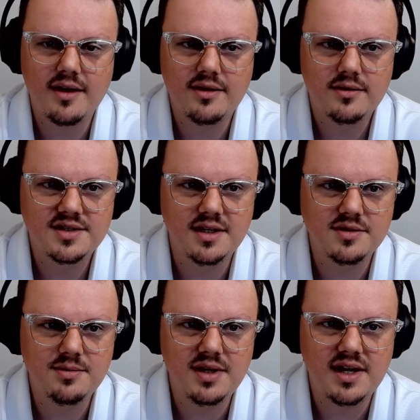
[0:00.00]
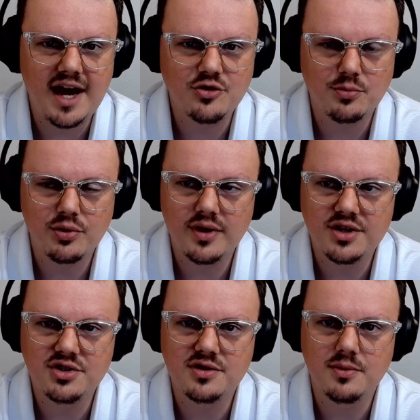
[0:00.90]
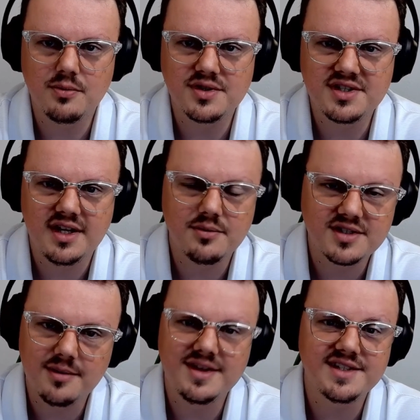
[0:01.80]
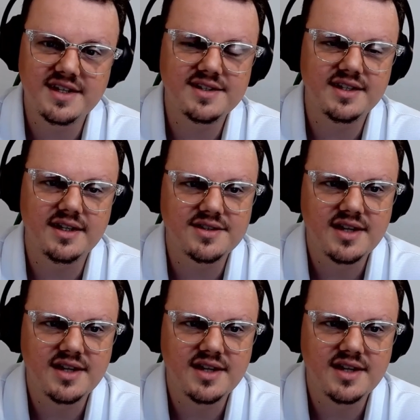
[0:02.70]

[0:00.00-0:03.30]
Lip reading: It seems to be a natural progression to what we're seeing with some of these incidents.